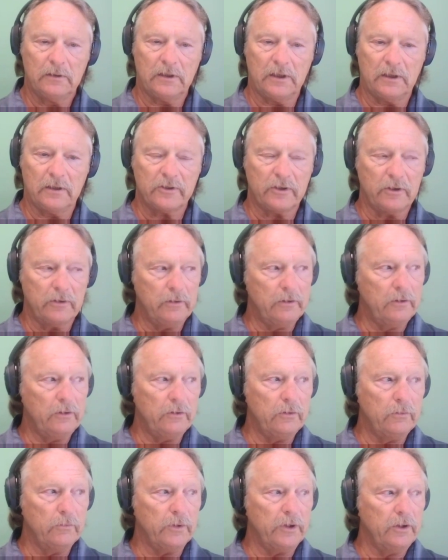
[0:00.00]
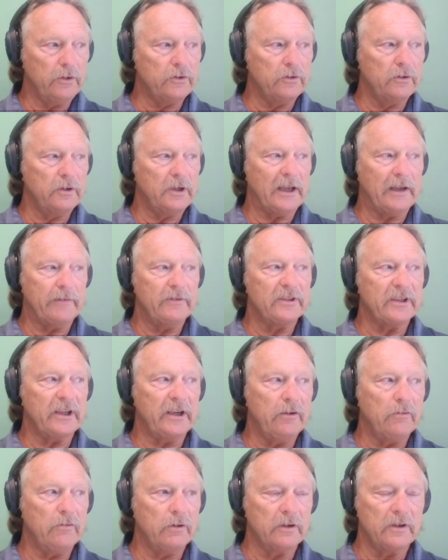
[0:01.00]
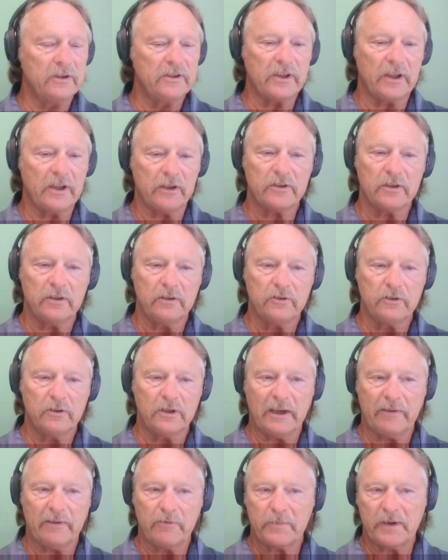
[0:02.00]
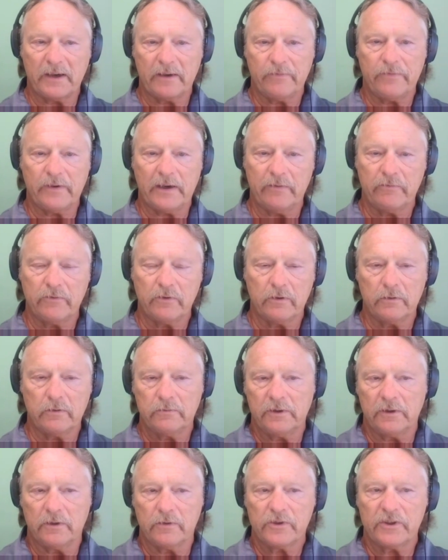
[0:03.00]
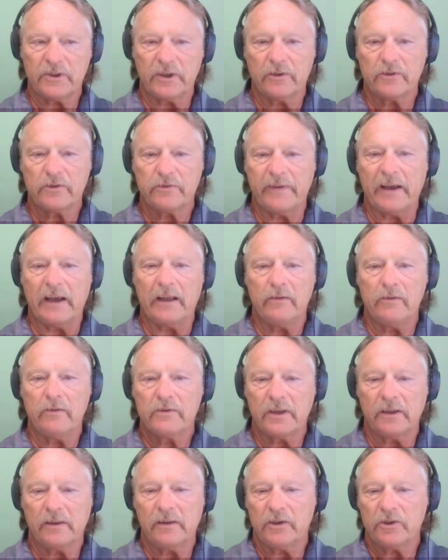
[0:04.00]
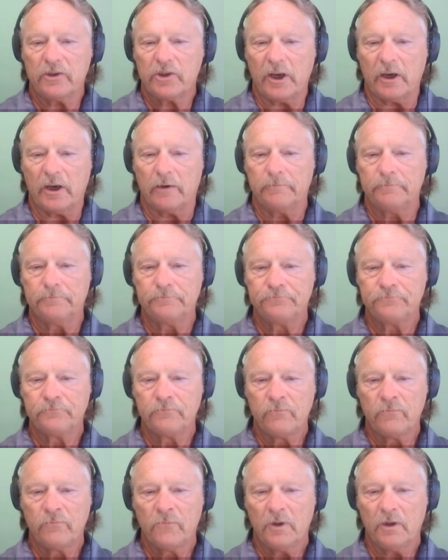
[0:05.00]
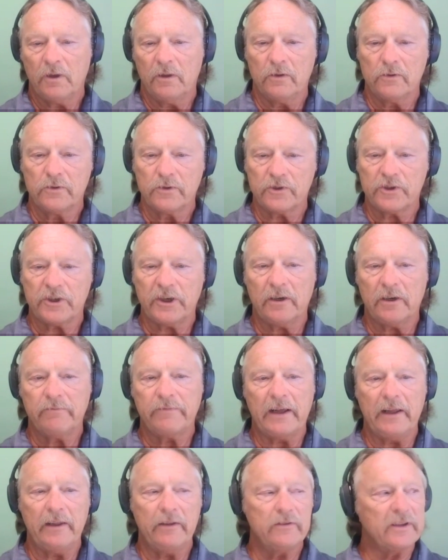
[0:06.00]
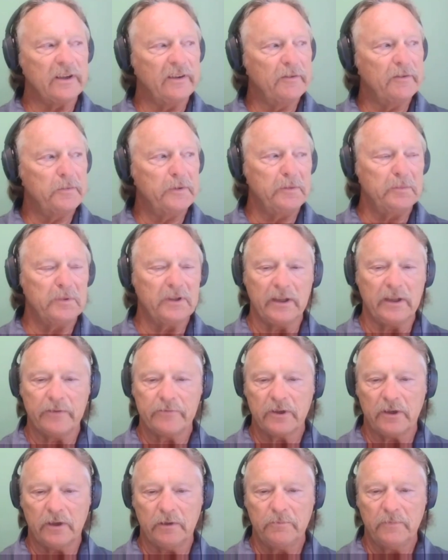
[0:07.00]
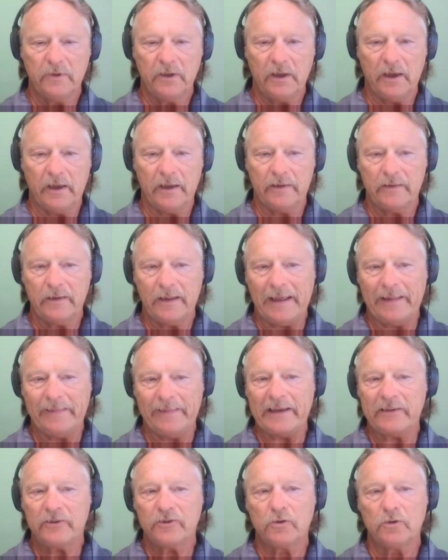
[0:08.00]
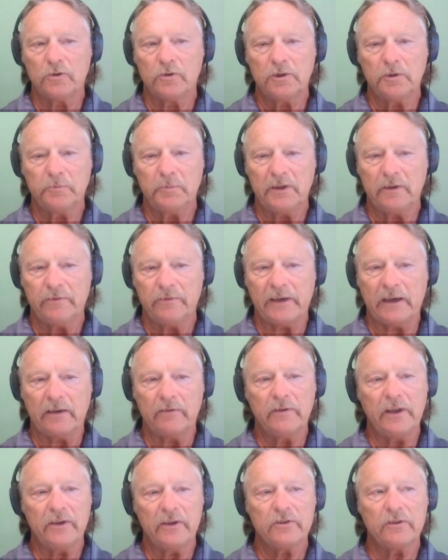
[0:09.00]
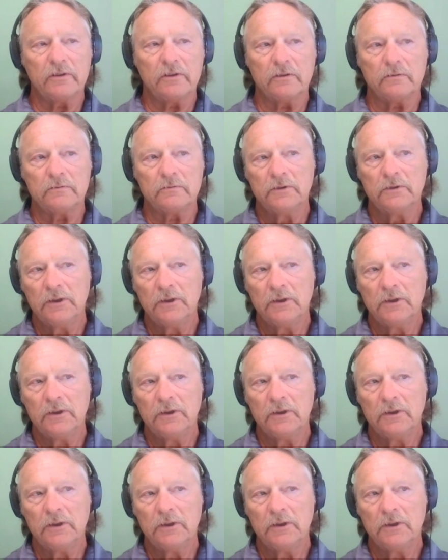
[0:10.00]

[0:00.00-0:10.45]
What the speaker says: So what you should have is any organization should have about 5 or 6 values that they share. Those are shared values. Everybody believes in them, and that's going to be the foundational